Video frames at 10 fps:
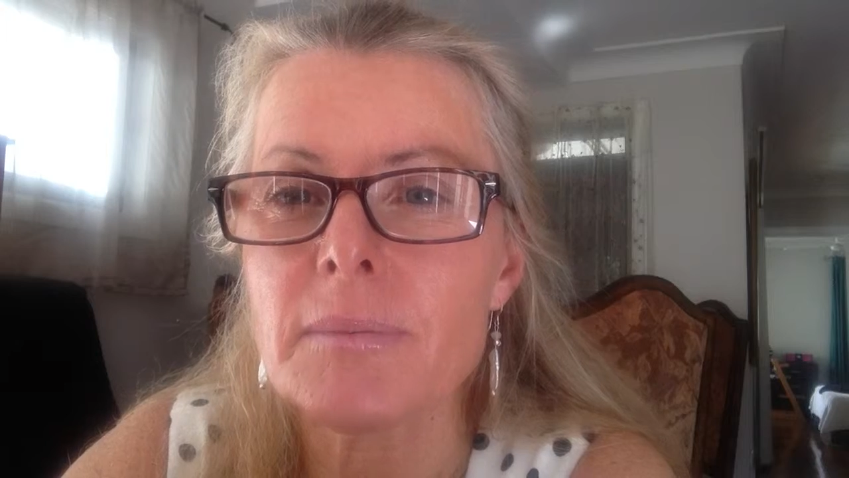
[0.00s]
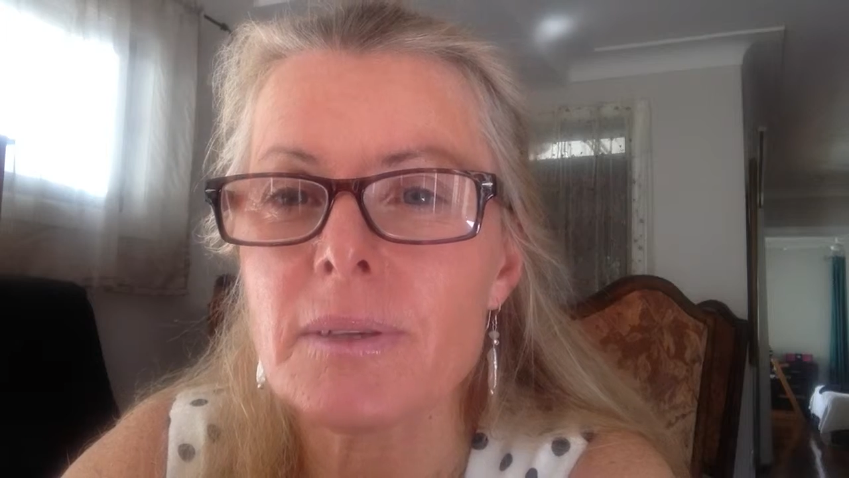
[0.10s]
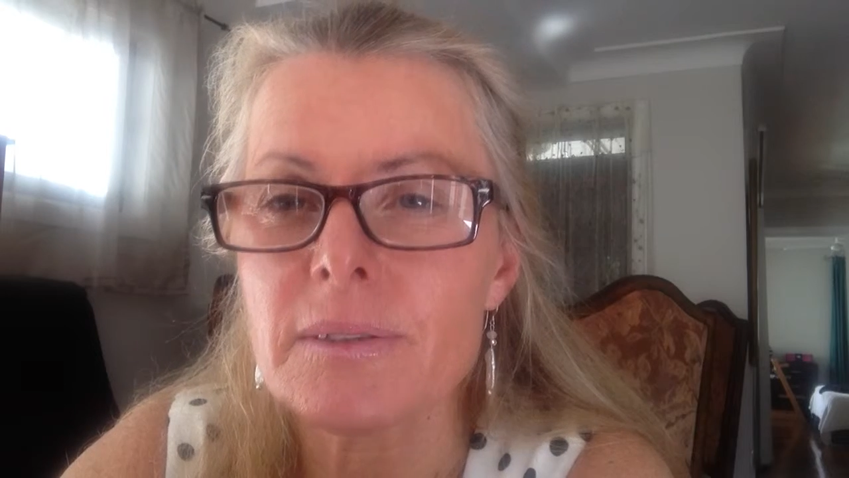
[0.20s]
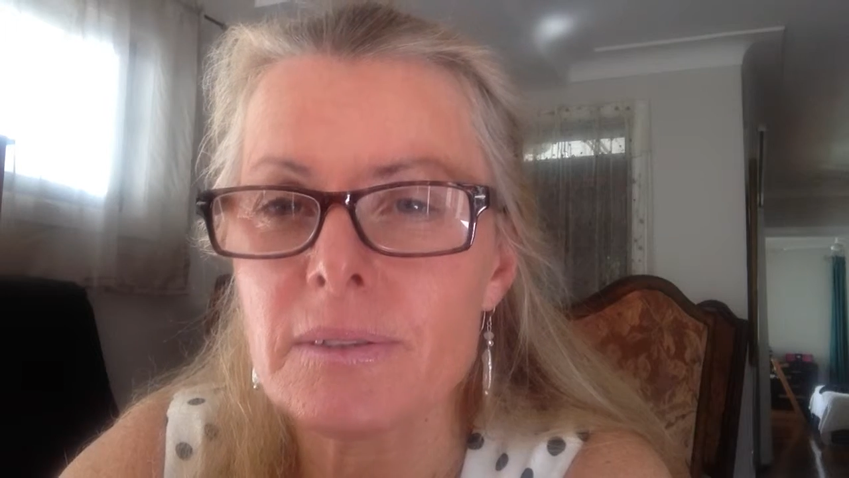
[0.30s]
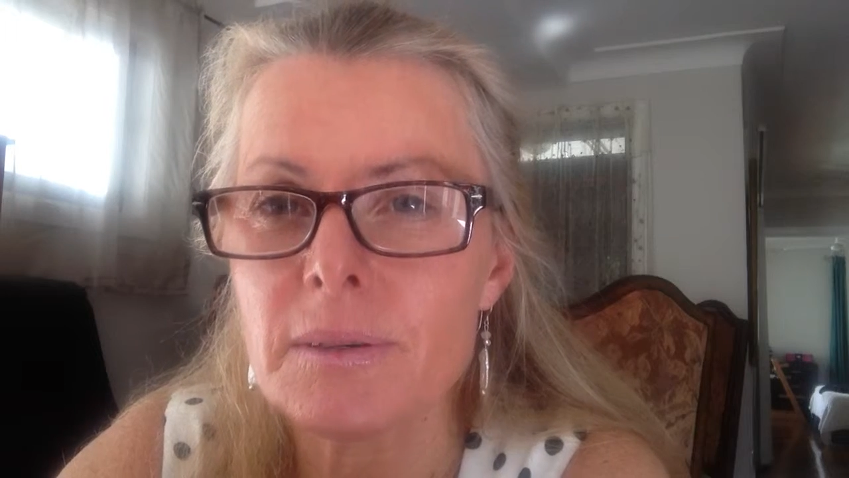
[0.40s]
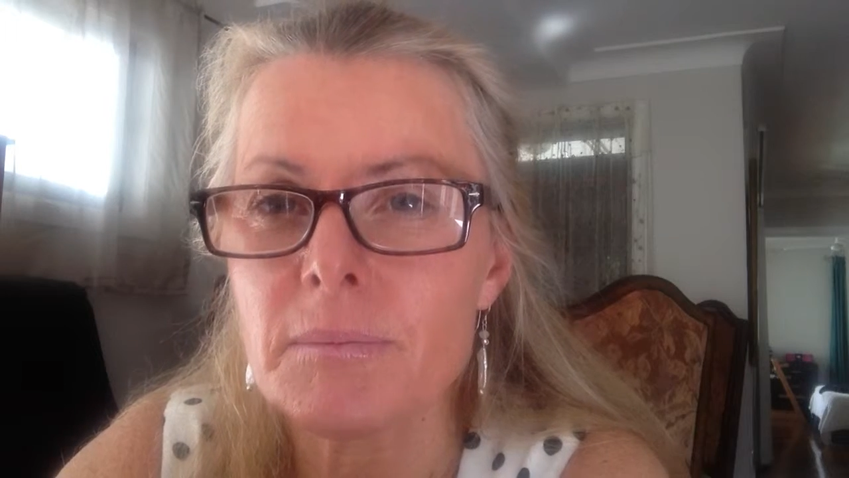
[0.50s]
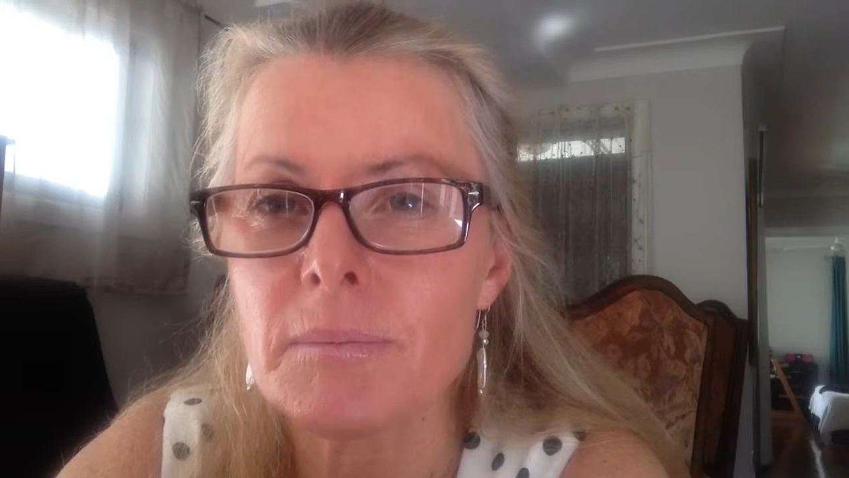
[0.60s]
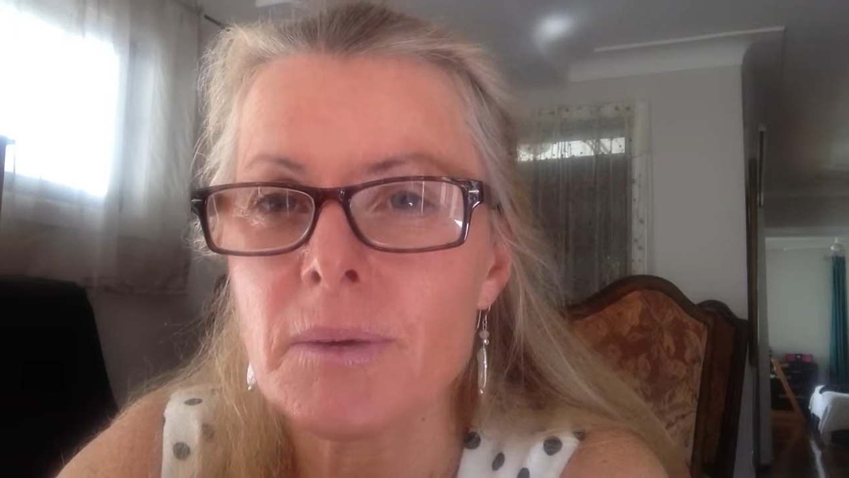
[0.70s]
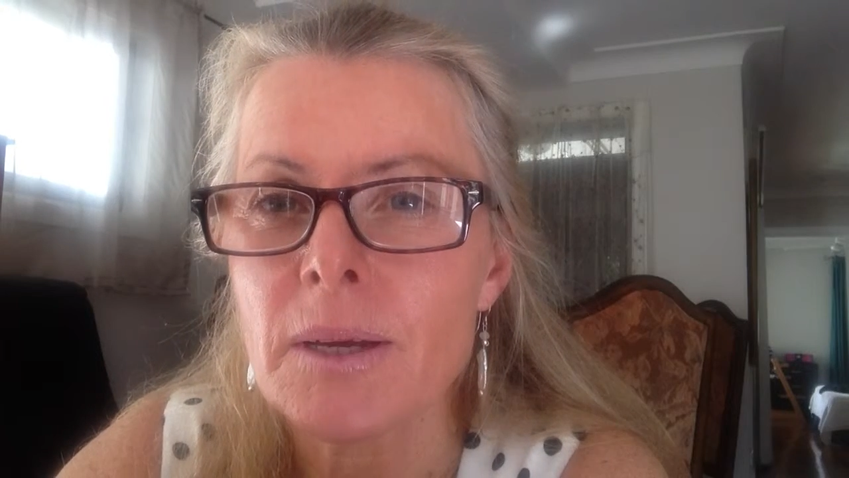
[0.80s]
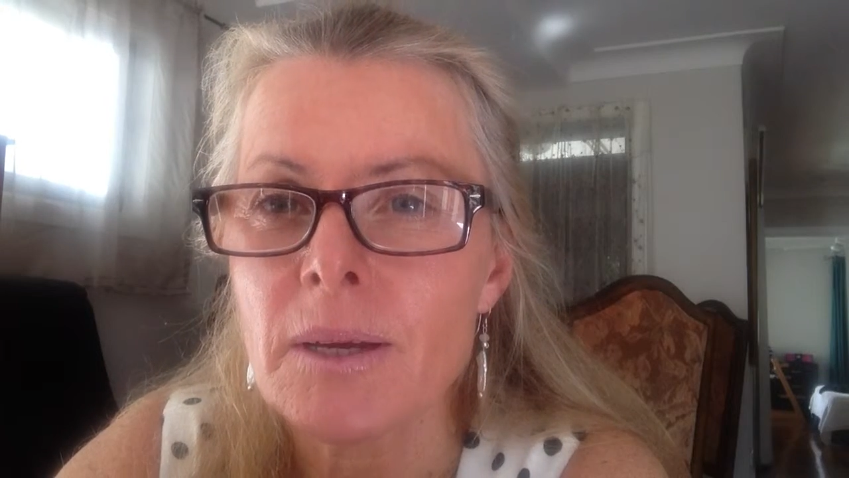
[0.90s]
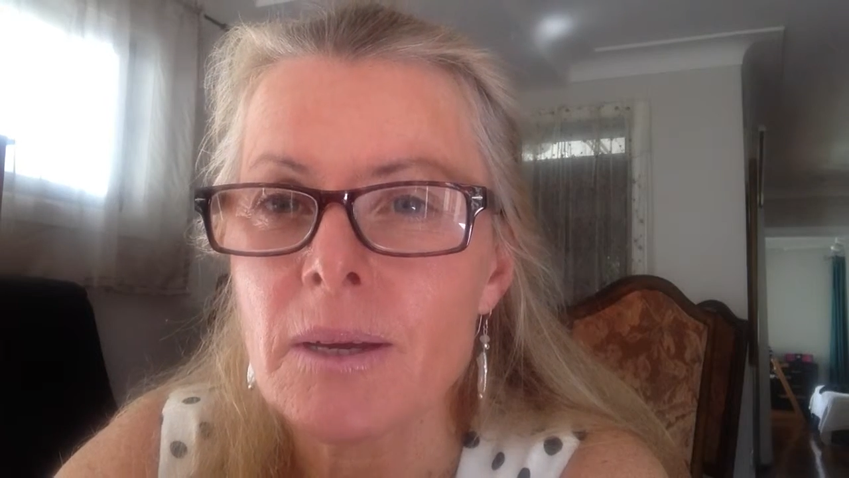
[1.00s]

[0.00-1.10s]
there's an